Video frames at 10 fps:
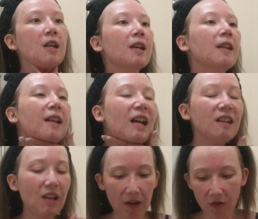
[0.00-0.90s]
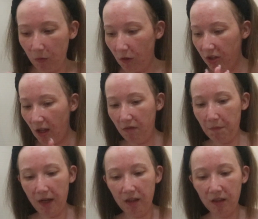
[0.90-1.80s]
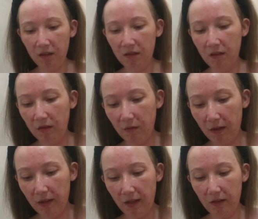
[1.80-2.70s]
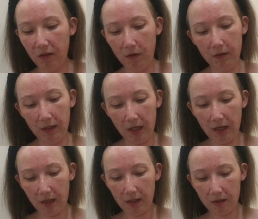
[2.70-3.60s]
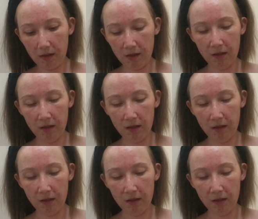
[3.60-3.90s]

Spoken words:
And again, I'll just wash that off my hands whilst that soaks in.